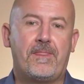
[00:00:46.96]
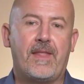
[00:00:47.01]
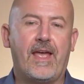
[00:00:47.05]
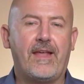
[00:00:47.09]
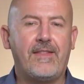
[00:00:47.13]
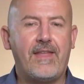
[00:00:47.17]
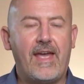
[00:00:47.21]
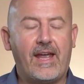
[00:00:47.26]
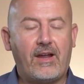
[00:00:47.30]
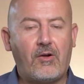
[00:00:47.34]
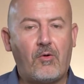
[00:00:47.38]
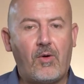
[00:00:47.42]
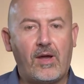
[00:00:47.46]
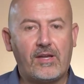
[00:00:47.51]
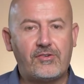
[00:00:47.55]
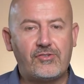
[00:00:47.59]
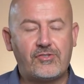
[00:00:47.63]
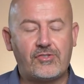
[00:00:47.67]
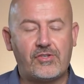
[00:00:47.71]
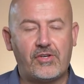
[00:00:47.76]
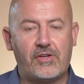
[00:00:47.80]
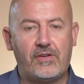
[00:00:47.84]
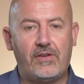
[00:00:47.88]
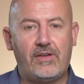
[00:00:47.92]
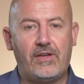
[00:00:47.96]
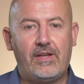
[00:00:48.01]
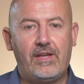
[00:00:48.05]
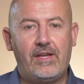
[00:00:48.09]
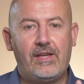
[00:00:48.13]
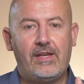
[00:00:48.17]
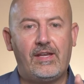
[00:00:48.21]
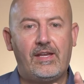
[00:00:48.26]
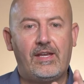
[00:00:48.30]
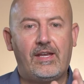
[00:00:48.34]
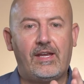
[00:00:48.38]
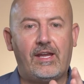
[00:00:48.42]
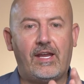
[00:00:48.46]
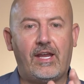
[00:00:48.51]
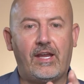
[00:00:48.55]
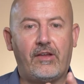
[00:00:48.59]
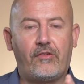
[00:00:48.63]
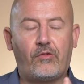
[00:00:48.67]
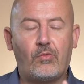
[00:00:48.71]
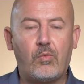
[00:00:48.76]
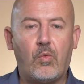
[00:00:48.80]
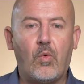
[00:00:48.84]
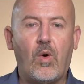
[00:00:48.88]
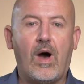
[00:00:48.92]
And that question
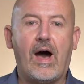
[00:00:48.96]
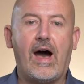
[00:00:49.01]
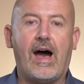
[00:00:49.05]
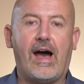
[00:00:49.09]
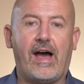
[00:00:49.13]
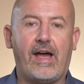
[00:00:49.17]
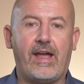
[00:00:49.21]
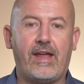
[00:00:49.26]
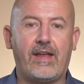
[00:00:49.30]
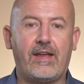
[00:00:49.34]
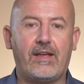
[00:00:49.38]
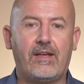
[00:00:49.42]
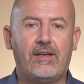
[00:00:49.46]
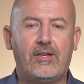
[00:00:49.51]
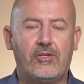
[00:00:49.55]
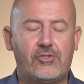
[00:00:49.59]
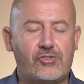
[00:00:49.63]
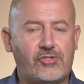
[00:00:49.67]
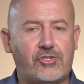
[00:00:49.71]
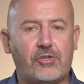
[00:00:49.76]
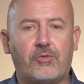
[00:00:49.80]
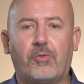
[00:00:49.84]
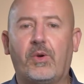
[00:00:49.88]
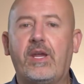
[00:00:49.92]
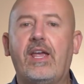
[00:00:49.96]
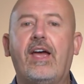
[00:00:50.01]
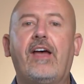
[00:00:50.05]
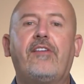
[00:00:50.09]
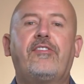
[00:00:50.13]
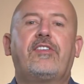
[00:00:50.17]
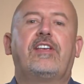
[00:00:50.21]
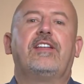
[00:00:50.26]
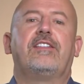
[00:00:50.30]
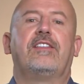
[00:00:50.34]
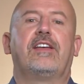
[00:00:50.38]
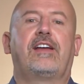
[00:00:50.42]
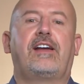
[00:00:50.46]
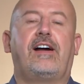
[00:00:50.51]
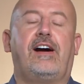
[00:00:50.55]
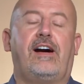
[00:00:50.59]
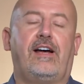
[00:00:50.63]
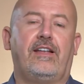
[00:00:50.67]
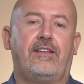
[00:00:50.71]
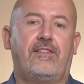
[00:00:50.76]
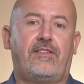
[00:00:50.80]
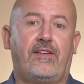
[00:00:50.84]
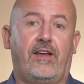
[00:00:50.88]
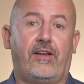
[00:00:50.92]
is why. Sure, we ask it in the
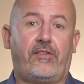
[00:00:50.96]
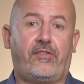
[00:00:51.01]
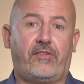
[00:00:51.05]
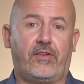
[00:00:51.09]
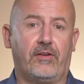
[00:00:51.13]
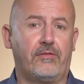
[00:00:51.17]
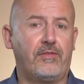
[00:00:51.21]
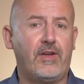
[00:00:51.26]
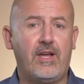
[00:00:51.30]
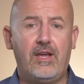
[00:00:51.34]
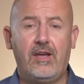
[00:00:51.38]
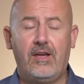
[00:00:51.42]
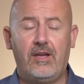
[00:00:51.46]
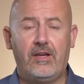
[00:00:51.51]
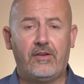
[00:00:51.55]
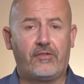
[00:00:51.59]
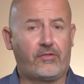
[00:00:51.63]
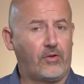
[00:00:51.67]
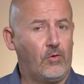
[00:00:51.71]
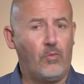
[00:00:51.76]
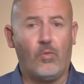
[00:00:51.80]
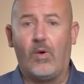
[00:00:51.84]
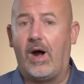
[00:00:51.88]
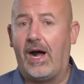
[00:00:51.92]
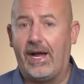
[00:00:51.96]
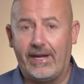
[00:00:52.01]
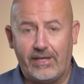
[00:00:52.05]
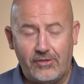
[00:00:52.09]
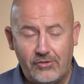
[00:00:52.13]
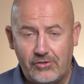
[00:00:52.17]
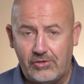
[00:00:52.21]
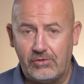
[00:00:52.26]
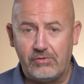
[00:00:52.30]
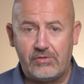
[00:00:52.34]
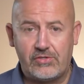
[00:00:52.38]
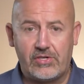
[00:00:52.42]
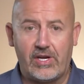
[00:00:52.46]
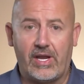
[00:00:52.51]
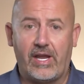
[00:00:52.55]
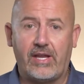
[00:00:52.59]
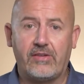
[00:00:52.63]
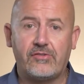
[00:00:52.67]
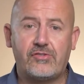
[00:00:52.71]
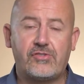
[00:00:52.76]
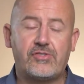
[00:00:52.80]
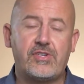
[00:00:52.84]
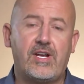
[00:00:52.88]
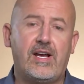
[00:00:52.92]
context of, so why did you
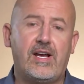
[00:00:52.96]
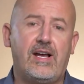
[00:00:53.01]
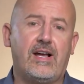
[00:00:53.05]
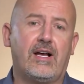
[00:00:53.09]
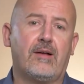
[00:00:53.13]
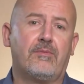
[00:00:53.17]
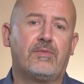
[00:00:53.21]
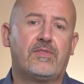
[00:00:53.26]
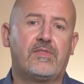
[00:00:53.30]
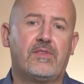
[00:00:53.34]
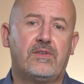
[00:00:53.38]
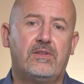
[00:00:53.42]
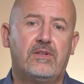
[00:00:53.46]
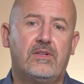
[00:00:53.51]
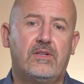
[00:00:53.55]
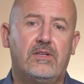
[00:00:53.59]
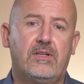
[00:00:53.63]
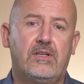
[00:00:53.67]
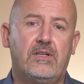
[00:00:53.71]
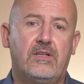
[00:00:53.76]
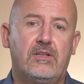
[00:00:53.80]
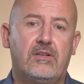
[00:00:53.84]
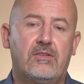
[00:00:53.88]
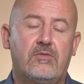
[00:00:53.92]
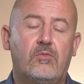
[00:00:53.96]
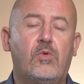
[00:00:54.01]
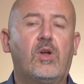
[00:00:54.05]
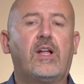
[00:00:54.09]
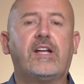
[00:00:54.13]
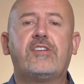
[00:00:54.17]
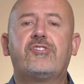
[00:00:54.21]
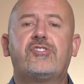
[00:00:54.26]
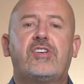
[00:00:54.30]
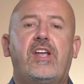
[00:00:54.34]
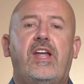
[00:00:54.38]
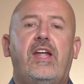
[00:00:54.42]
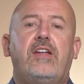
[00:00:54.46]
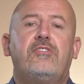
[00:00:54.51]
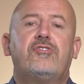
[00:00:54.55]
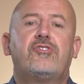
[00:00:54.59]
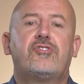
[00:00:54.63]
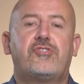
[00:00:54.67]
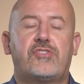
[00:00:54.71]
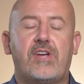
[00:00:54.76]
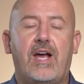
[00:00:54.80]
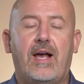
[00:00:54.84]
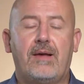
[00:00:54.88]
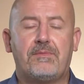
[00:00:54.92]
change jobs? Well, I
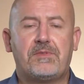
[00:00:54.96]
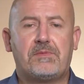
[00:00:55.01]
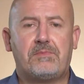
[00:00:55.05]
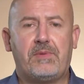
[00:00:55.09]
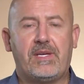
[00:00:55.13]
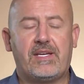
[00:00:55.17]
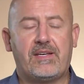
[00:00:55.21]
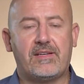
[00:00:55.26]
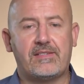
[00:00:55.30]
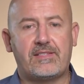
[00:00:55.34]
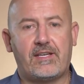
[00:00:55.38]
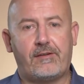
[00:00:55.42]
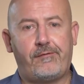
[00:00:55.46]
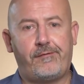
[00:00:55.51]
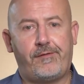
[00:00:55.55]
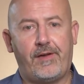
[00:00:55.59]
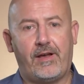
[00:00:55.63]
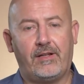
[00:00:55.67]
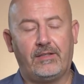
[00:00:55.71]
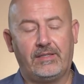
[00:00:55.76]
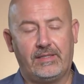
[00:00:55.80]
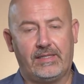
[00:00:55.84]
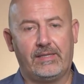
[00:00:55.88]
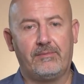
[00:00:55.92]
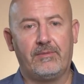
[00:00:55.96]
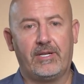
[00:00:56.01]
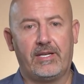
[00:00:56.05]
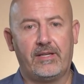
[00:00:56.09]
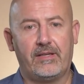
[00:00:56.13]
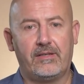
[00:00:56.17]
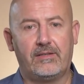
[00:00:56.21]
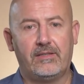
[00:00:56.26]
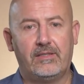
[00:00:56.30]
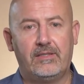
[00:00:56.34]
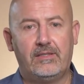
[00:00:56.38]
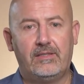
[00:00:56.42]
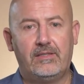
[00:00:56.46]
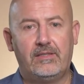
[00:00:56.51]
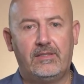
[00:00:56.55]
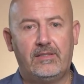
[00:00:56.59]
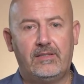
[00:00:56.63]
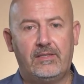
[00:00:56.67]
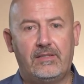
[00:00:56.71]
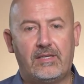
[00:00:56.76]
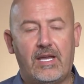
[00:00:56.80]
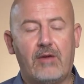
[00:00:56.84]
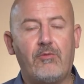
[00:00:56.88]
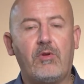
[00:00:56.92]
changed jobs because I felt limited.
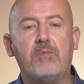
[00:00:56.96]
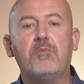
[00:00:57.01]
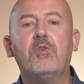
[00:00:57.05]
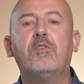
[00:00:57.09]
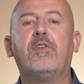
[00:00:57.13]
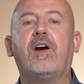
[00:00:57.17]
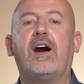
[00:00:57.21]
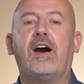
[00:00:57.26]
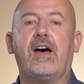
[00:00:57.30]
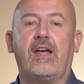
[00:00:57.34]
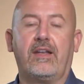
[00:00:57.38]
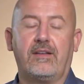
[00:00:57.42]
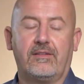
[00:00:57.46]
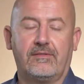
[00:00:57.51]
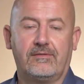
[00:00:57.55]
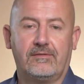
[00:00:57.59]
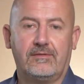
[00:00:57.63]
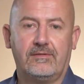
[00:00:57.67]
And we move on.